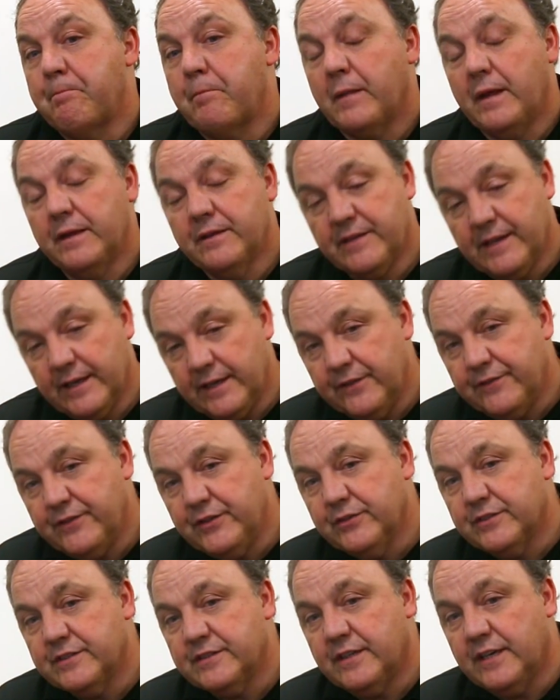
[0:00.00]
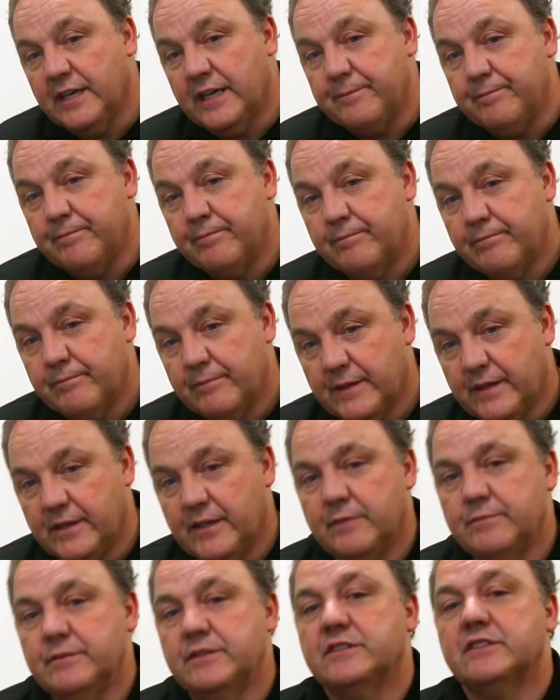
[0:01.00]
And thank you for your time. I
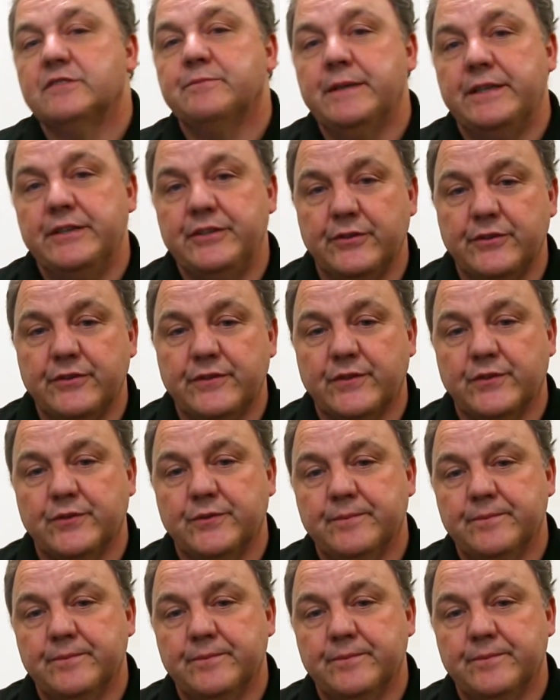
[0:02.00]
hope this has been useful.